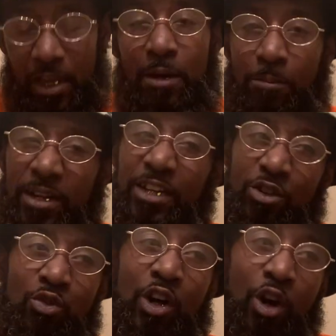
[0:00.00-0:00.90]
but it
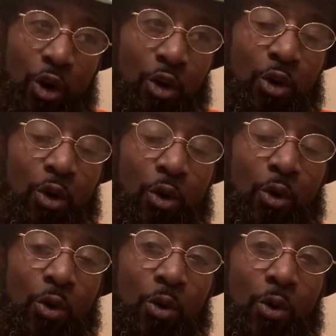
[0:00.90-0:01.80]
do a whole
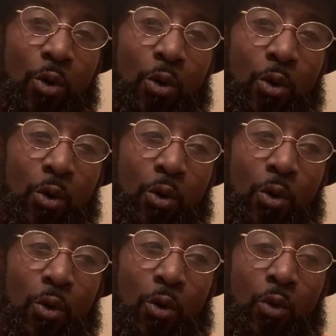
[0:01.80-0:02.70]

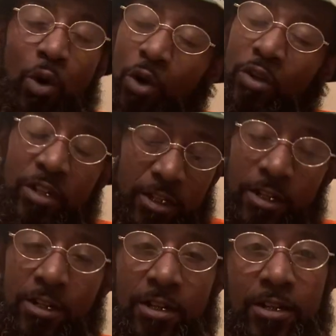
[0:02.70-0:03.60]
world of
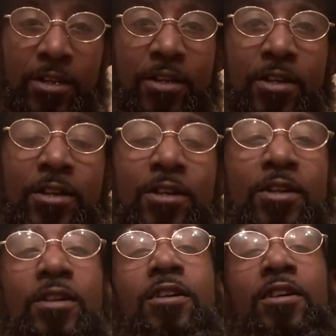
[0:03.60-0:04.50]
good
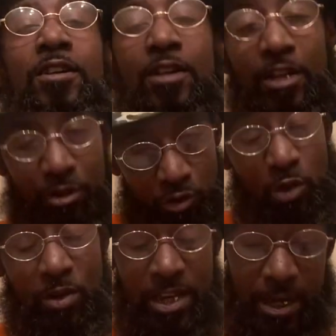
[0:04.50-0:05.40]
when
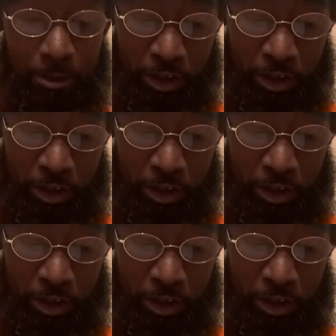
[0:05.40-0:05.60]
we able to